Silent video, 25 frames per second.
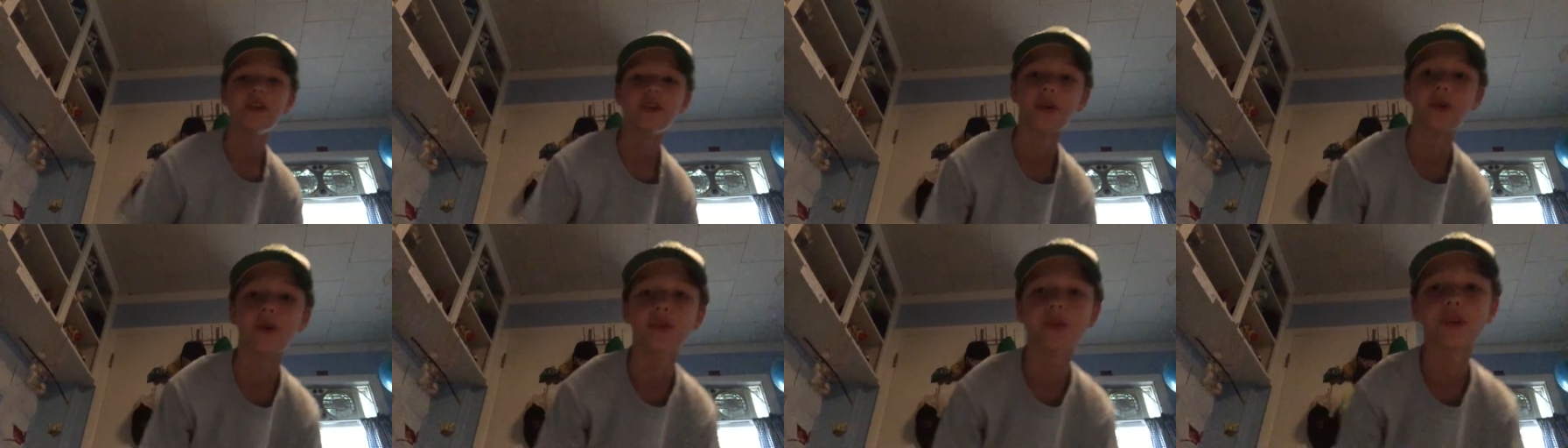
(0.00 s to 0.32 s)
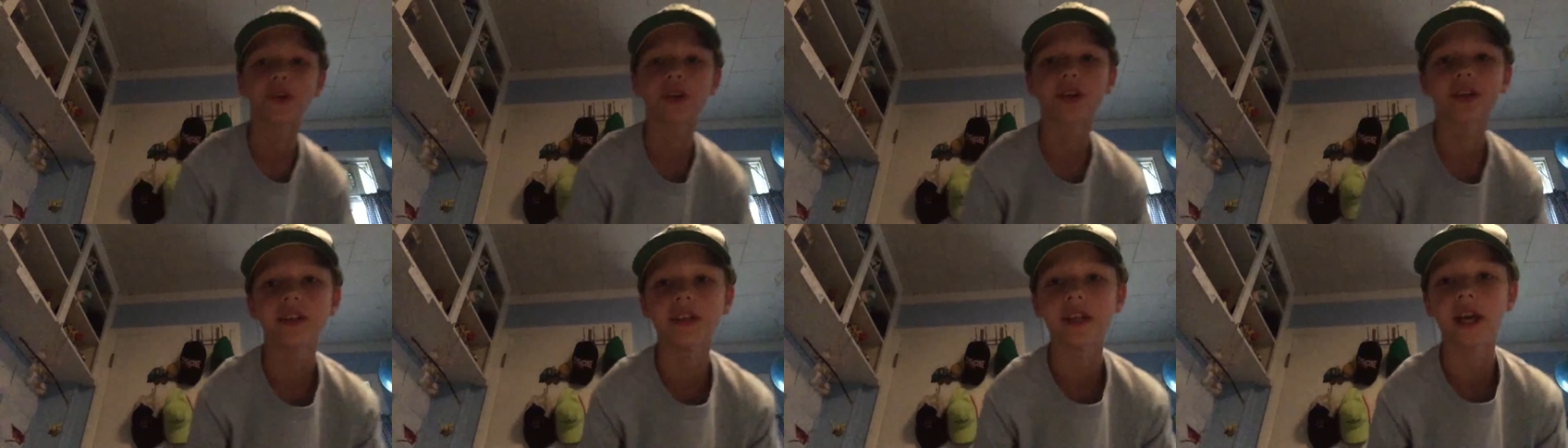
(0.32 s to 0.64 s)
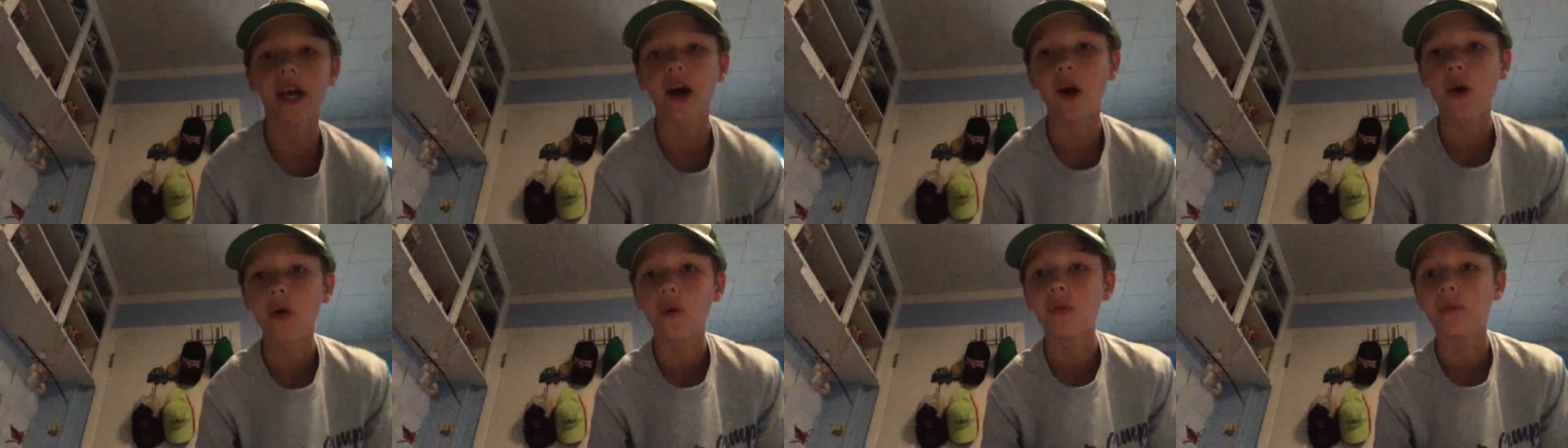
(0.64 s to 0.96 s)
don't look
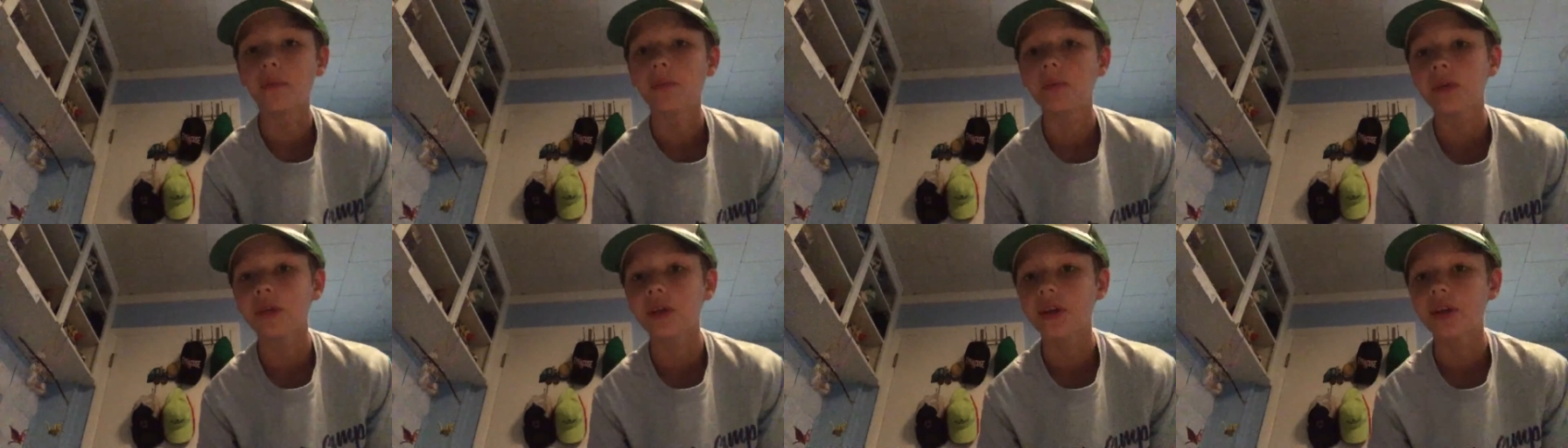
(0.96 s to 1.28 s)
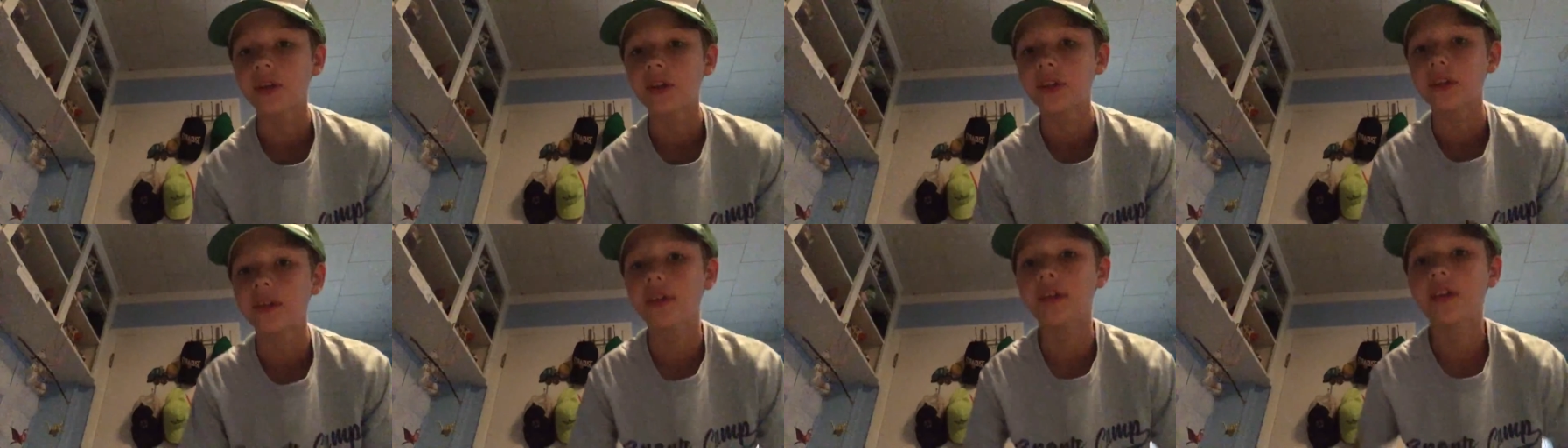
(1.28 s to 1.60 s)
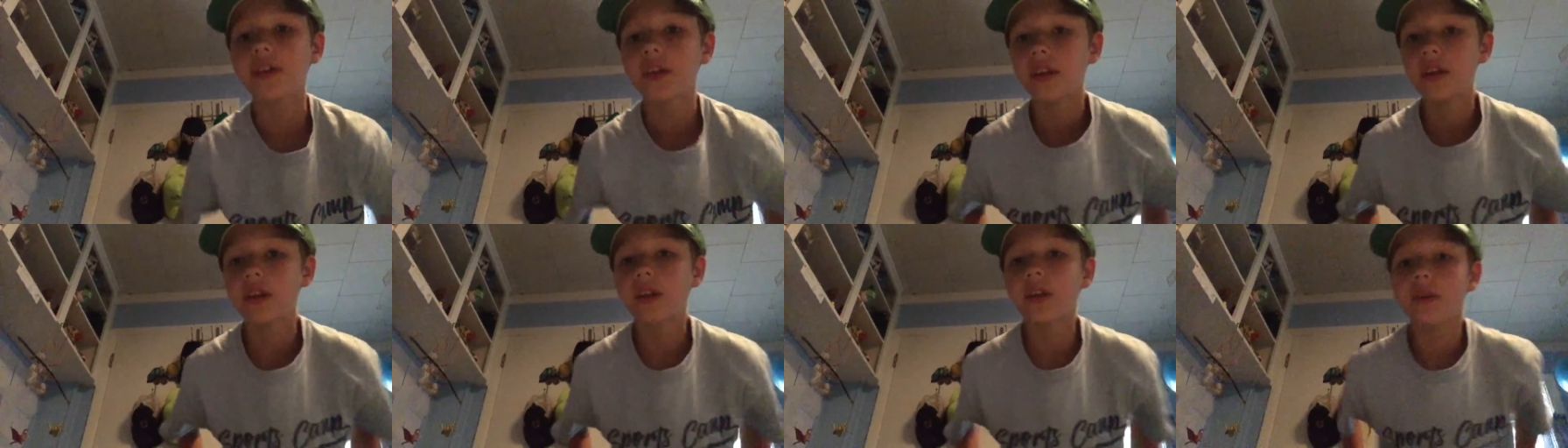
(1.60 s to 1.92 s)
down,
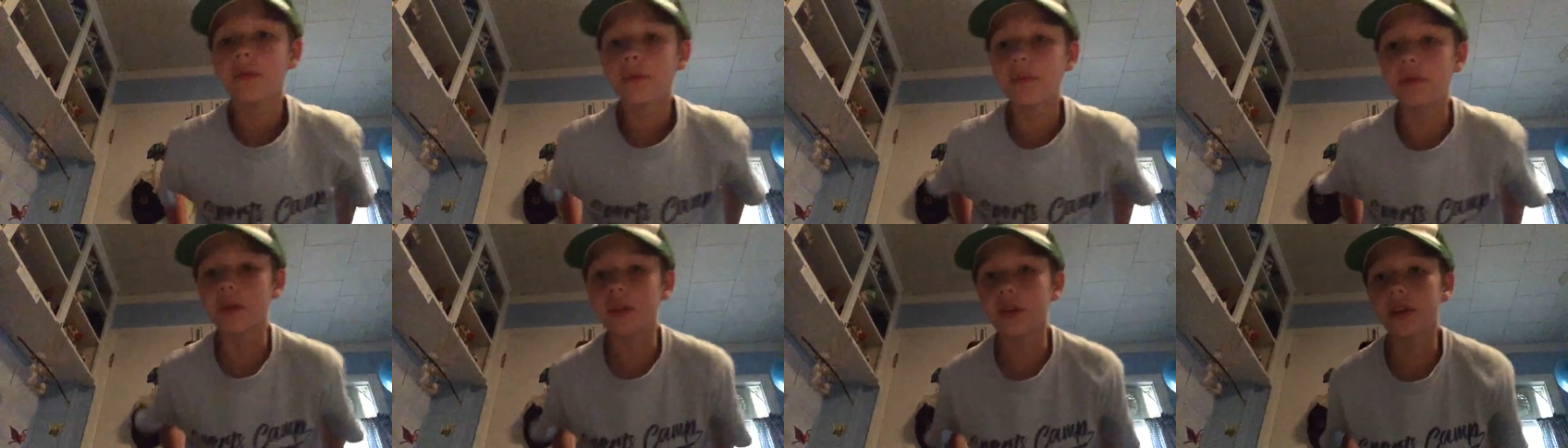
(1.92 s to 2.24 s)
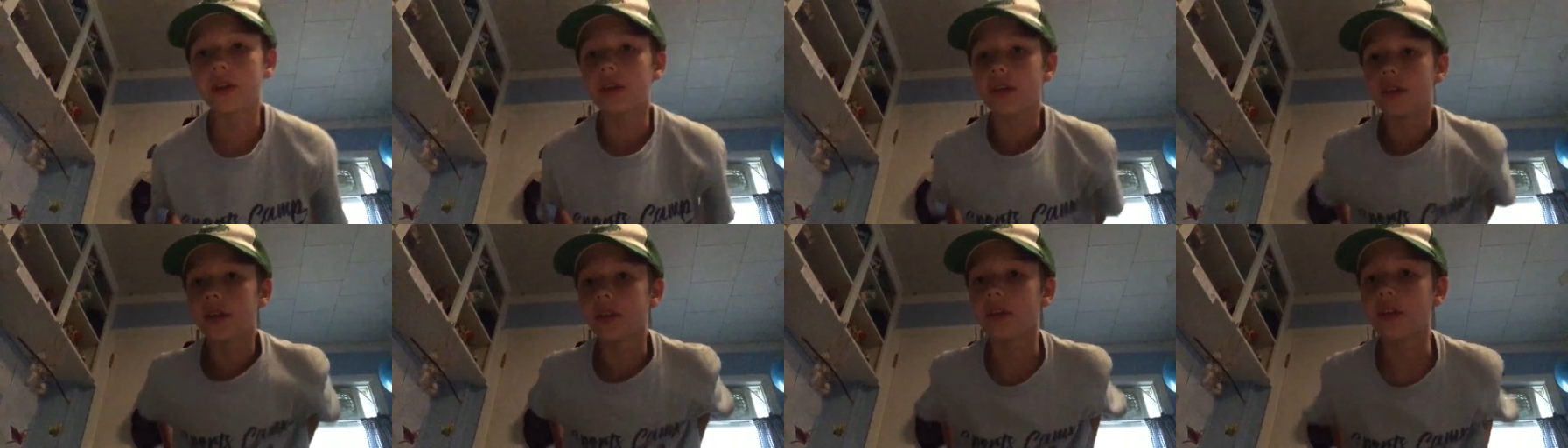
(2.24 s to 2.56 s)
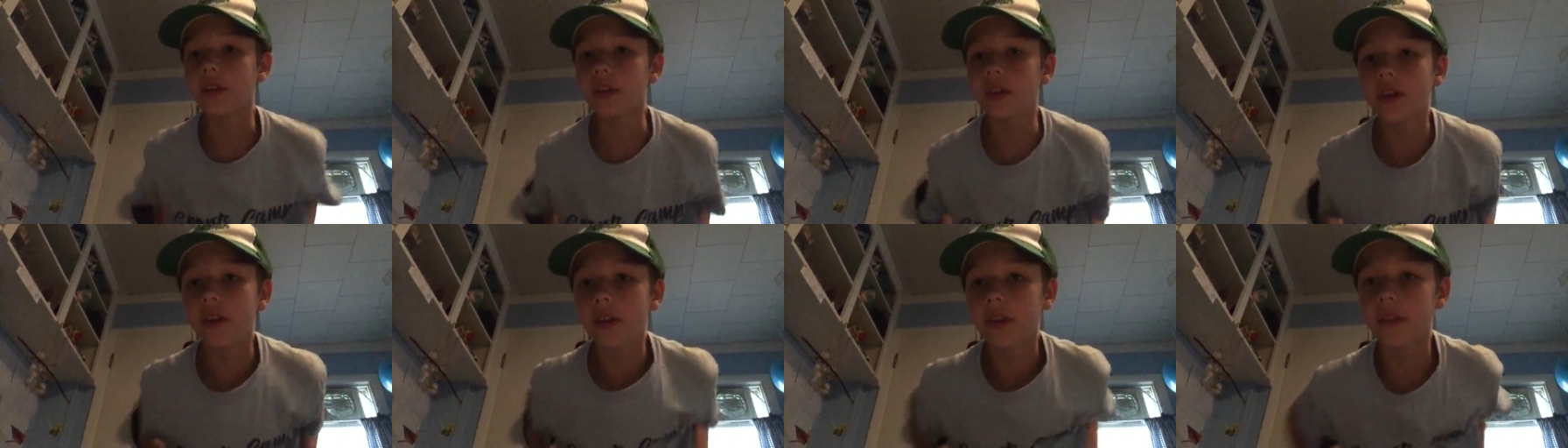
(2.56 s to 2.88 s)
please
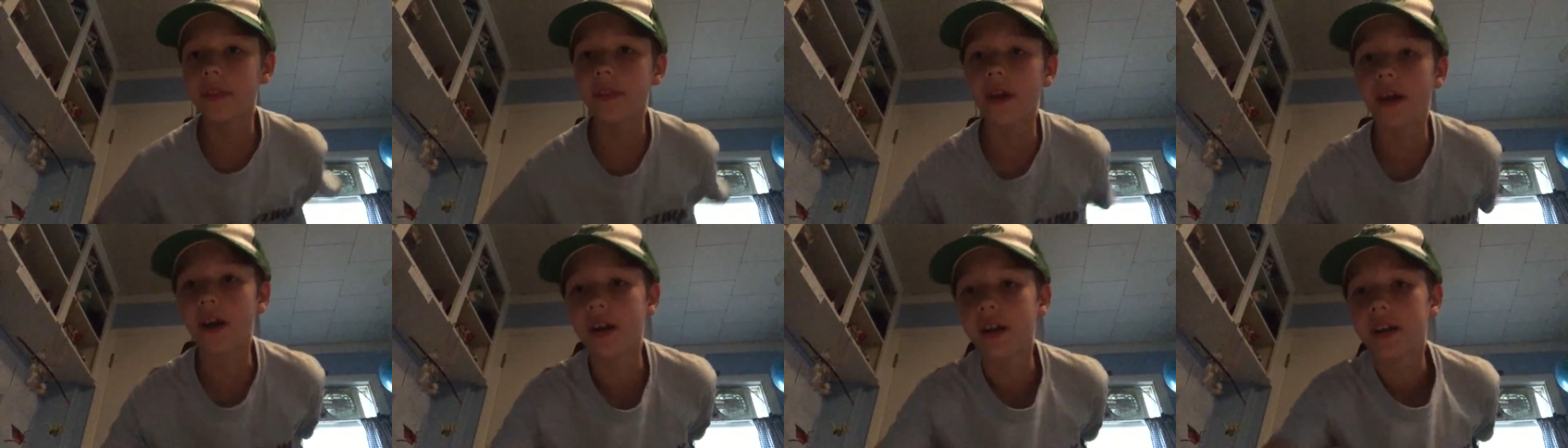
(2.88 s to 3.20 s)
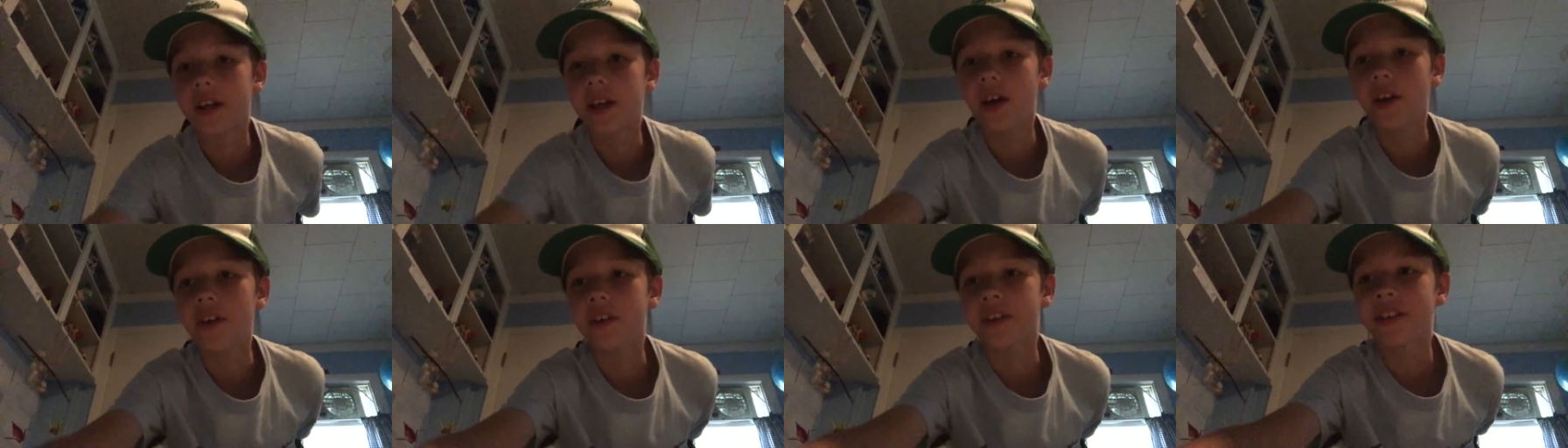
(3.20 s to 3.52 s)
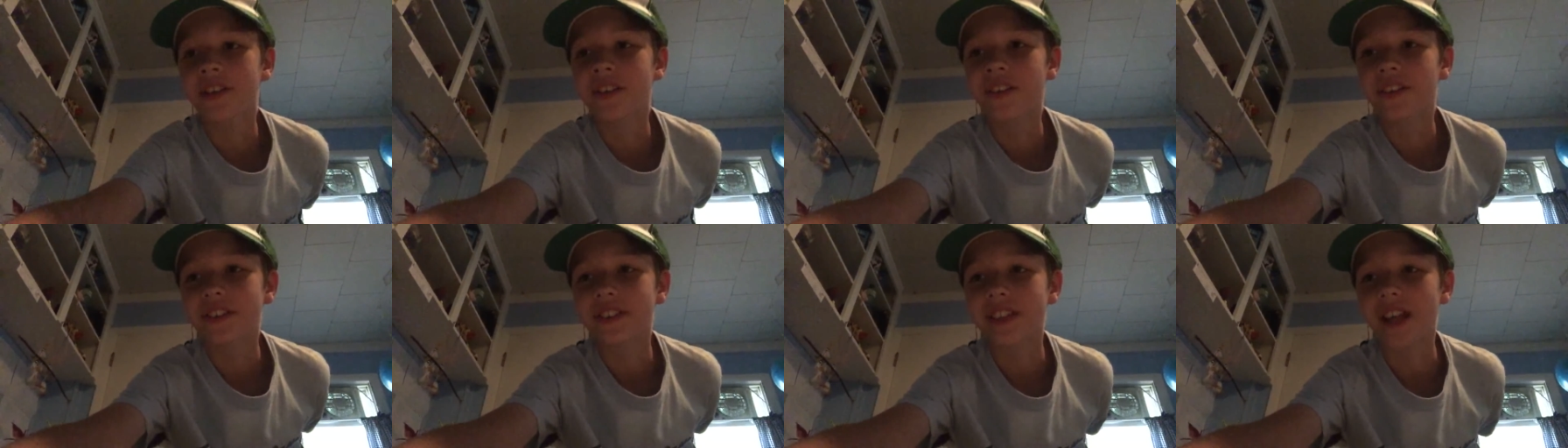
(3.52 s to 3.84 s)
please. There you go,
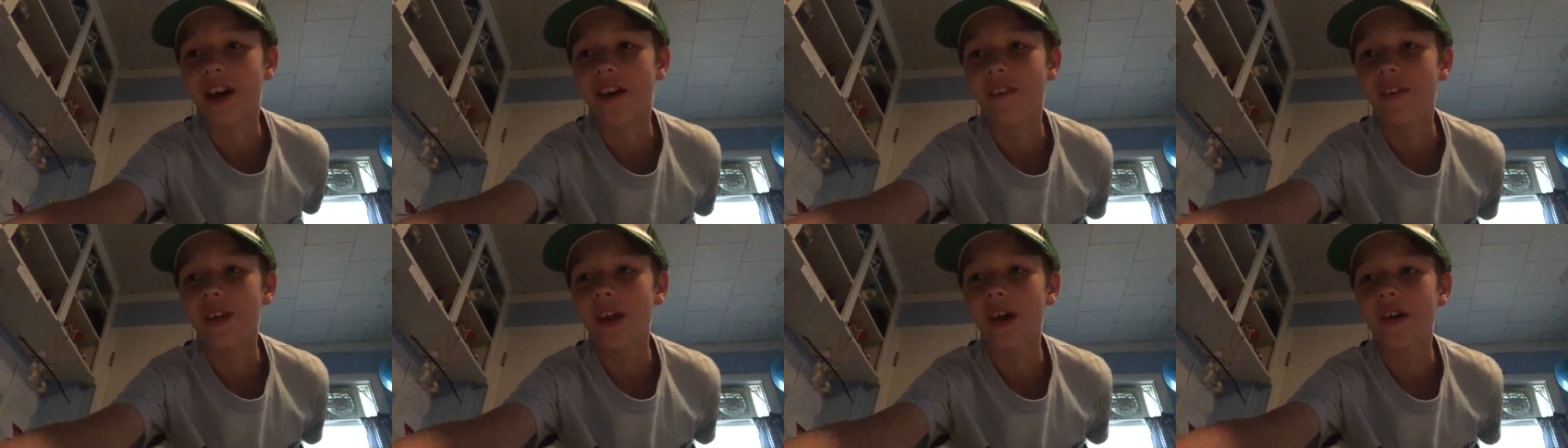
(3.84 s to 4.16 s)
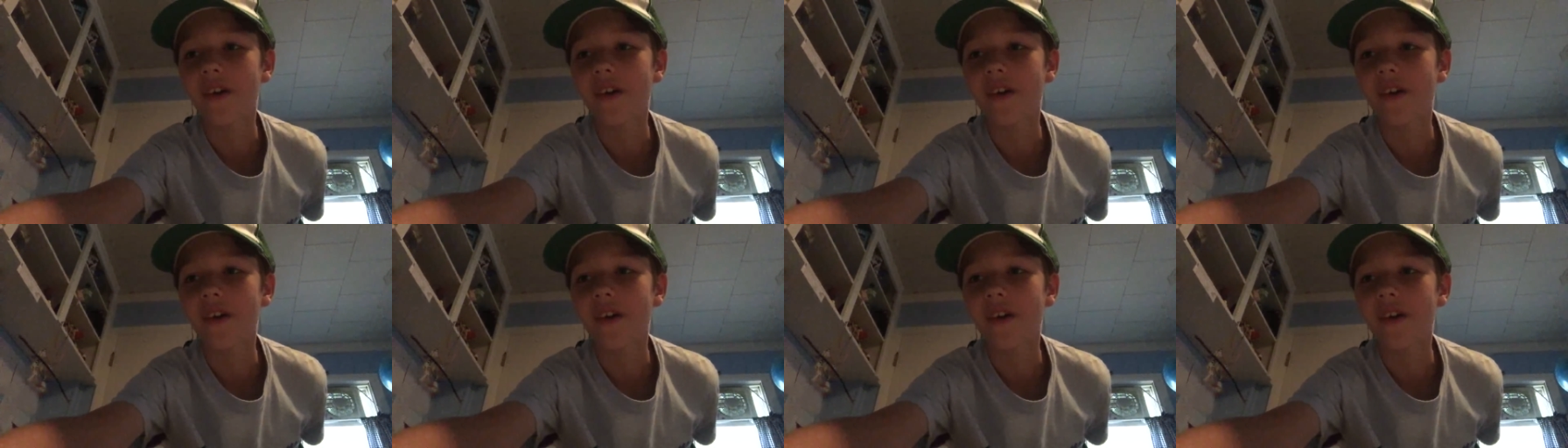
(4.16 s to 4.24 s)
you can look down